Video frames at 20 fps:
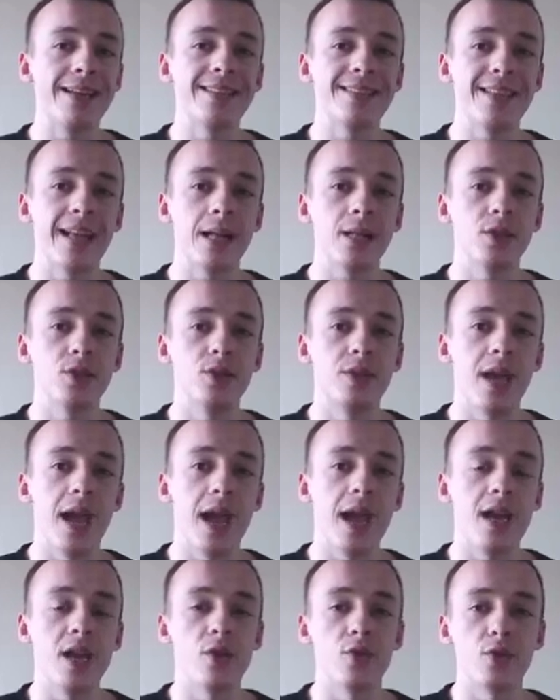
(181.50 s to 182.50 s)
the sale
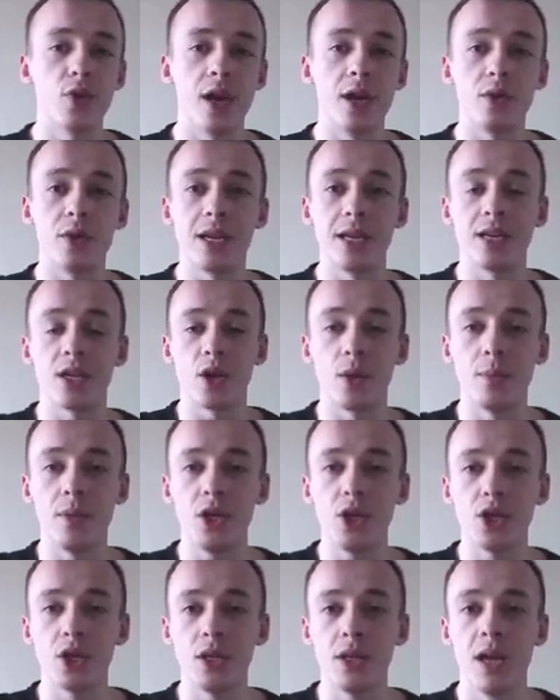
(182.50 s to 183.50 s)
today, you're going to get the
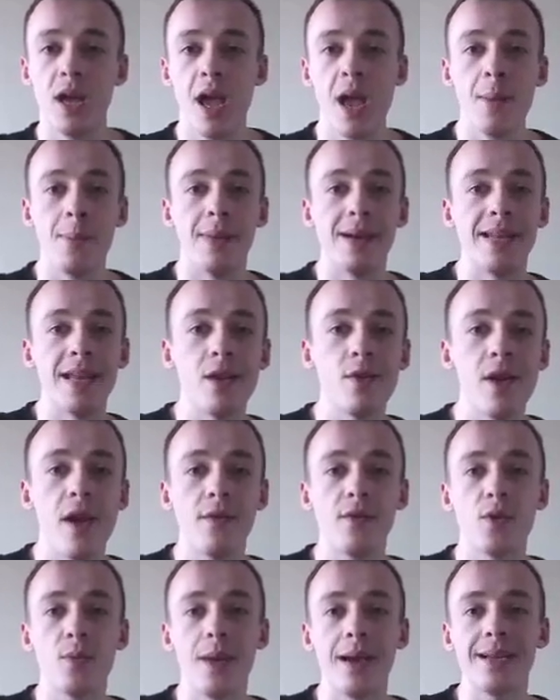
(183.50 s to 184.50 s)
commission, but then you
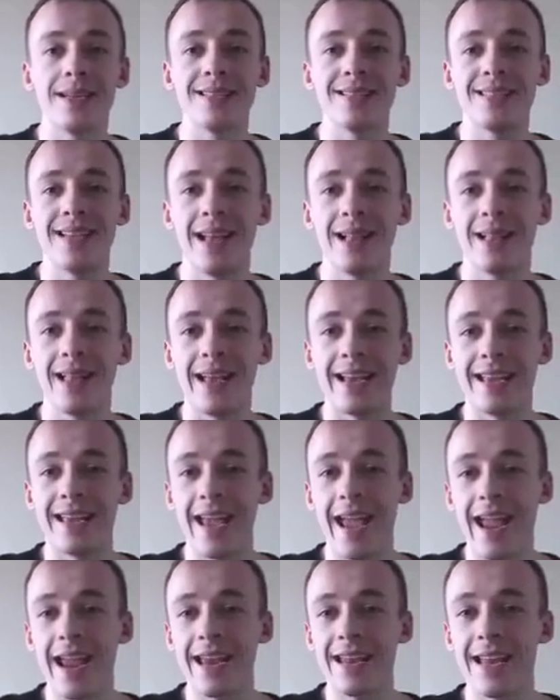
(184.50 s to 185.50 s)
have to make the sale
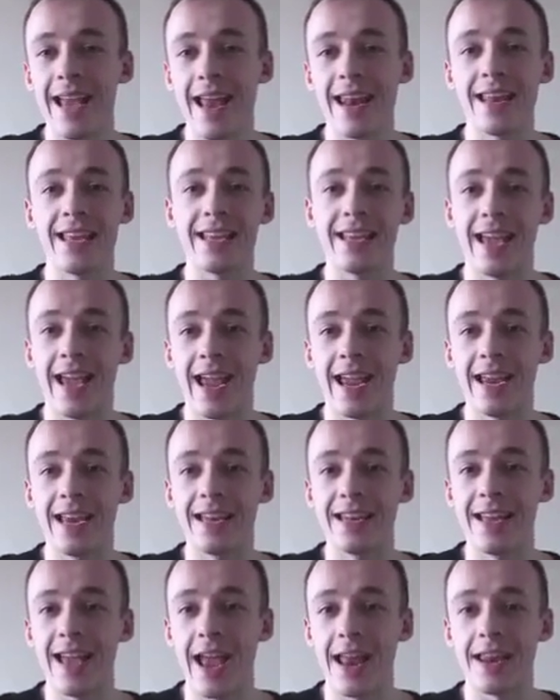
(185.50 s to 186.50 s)
again and
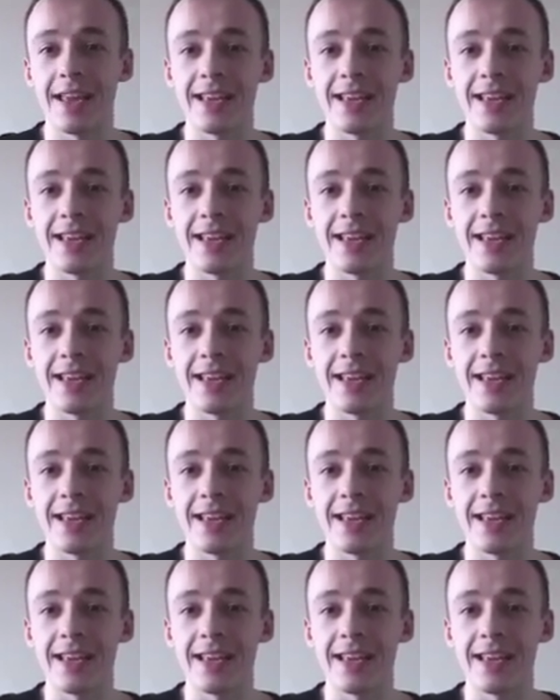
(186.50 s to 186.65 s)
again and